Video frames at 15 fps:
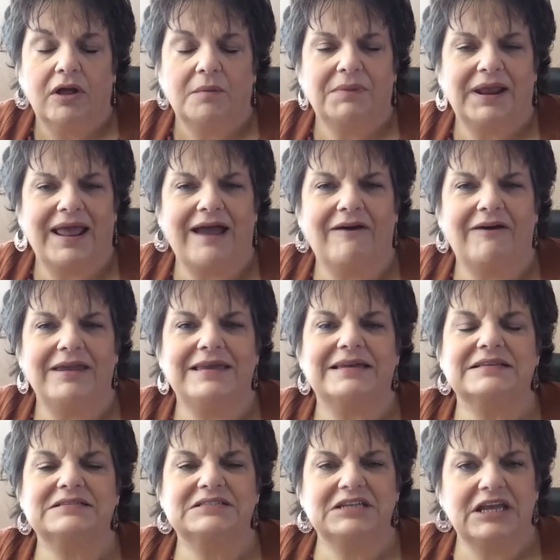but how he
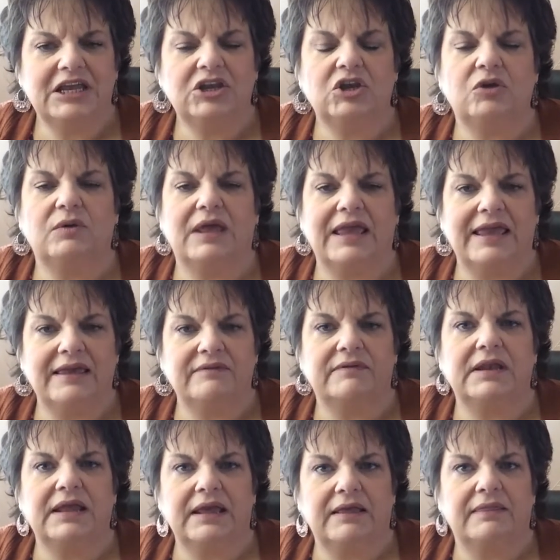continued,
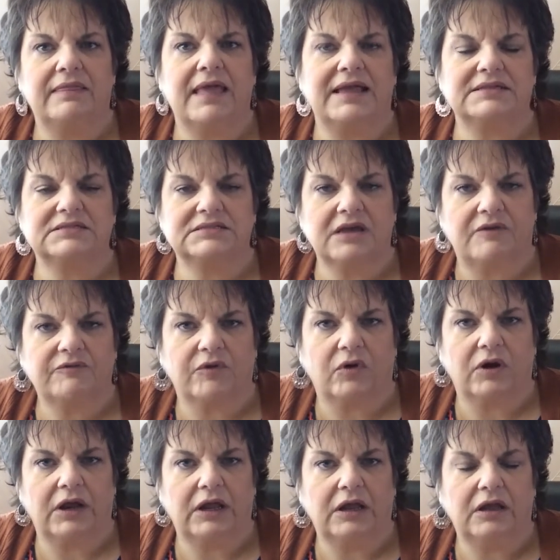even in that
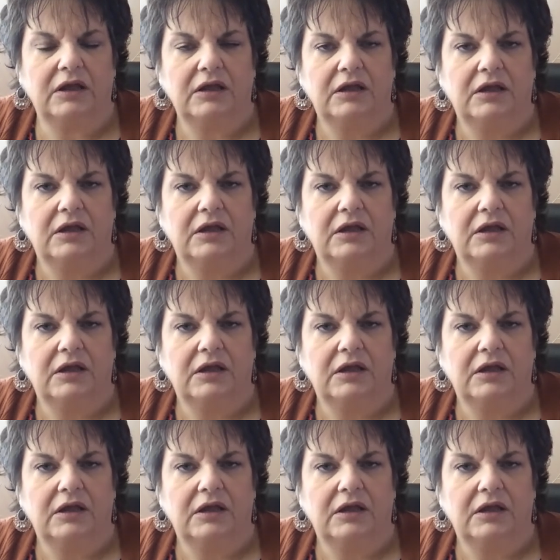suffering,